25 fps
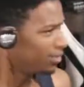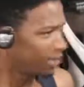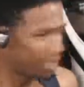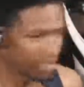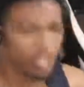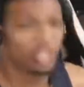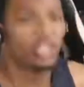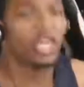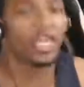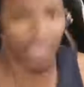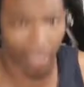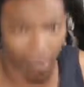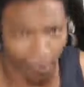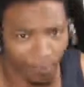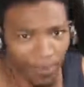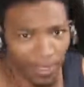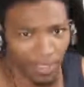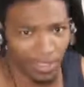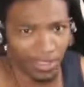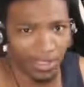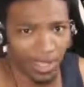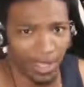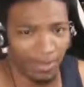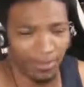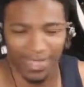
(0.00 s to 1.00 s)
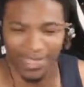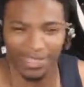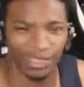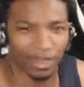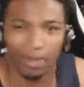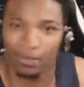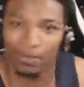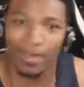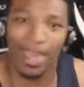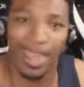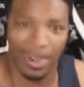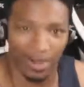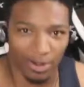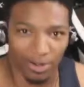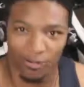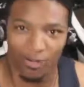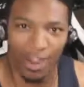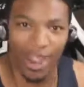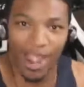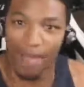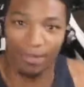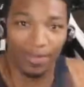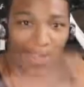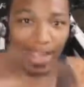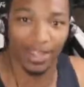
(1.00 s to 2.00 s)
A chick can be a dumb... It don't matter, all
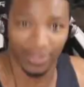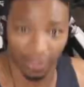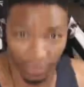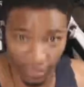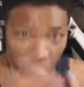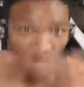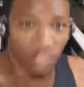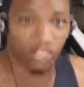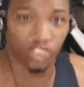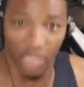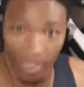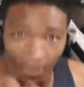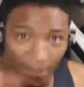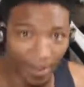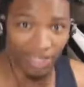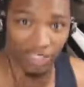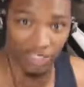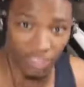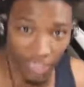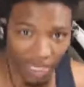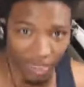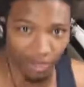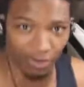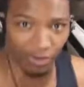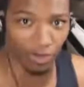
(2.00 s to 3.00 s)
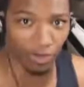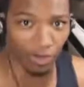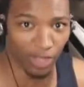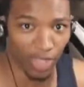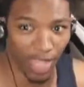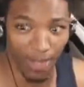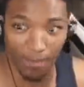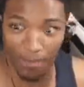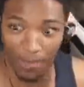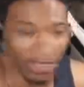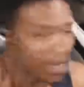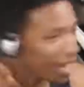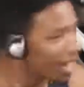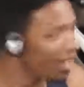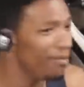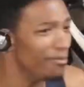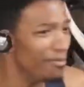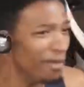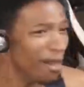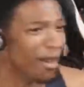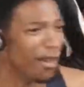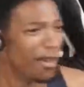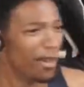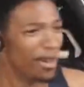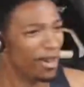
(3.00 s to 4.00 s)
right? I'm not judging it by gender, okay? But come
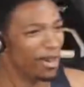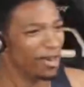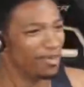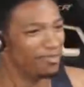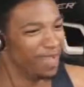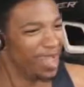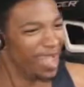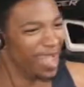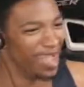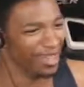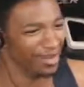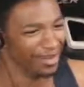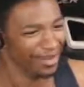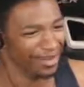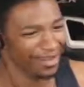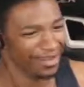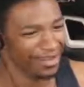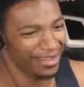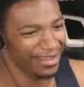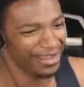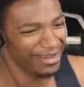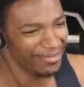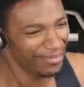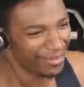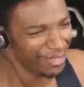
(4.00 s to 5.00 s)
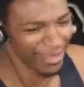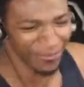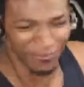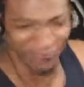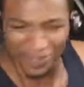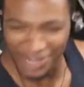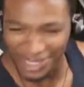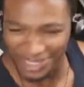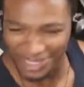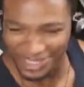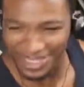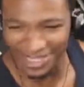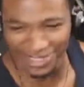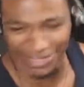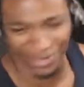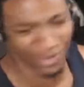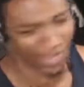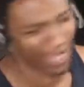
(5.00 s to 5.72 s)
on, man! What the fuck is this?